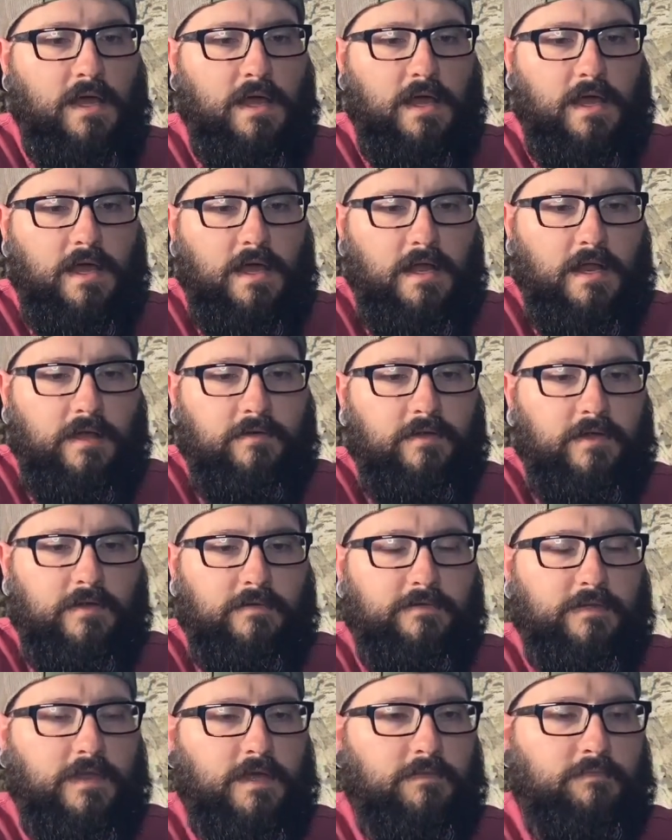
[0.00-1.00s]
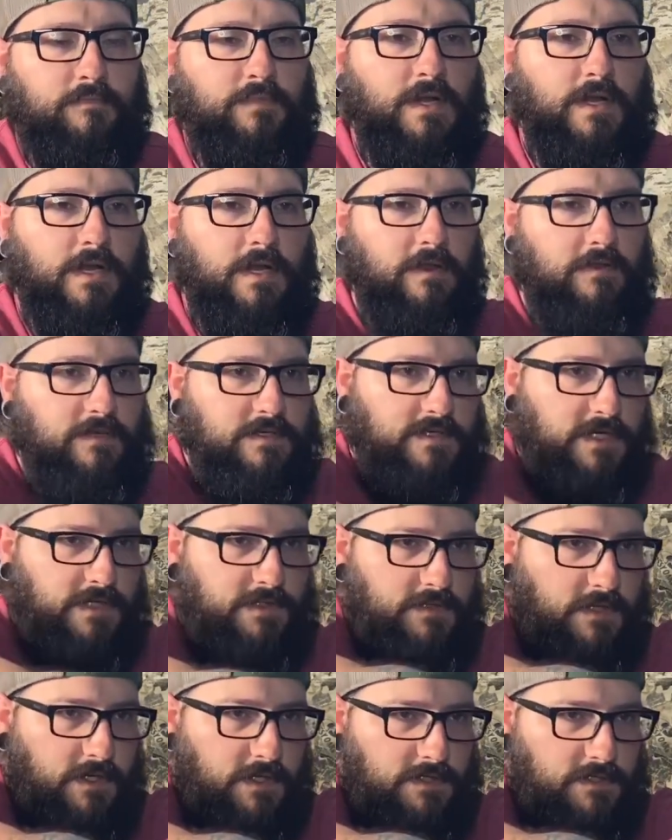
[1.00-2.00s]
and I really don't feel like putting other sights
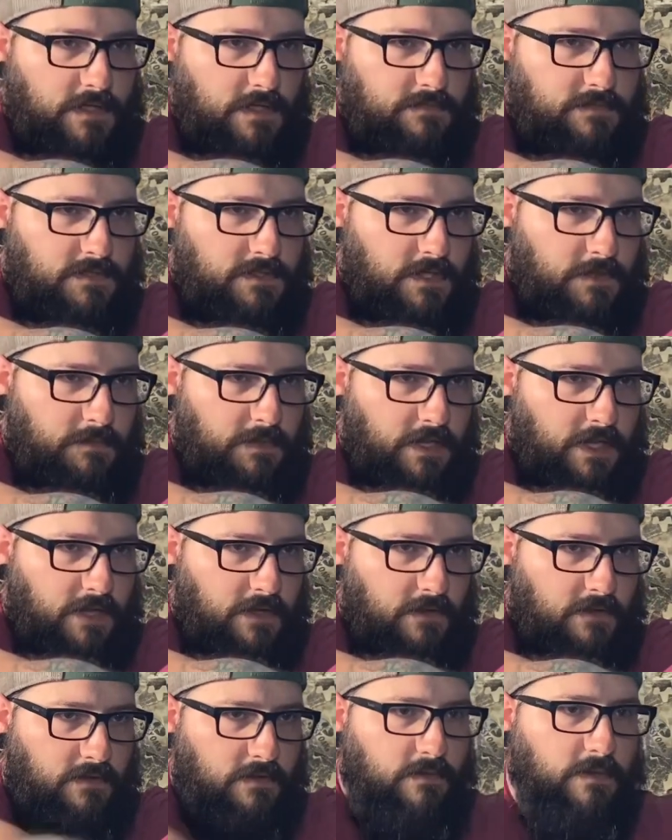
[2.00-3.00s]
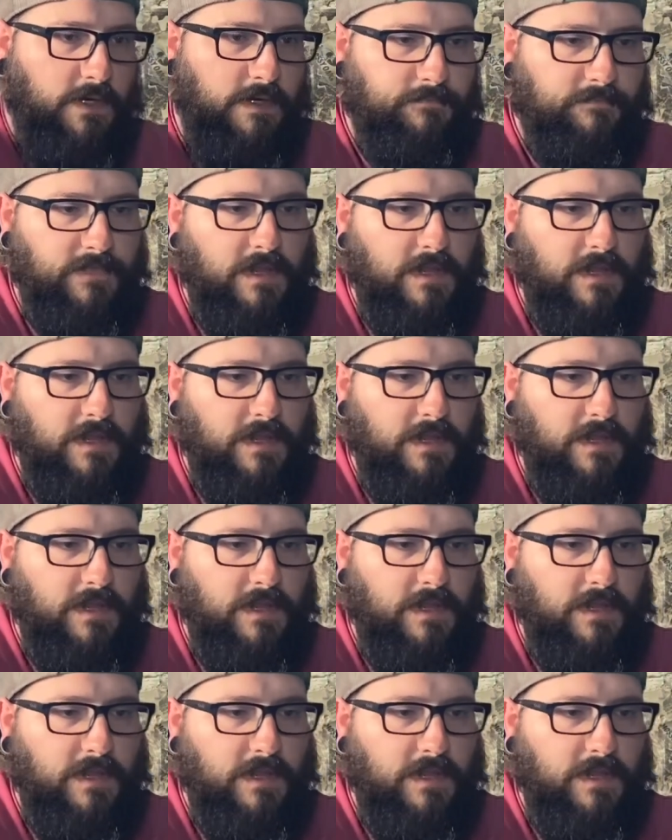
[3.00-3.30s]
on it. So I'm just hoping that I can do well.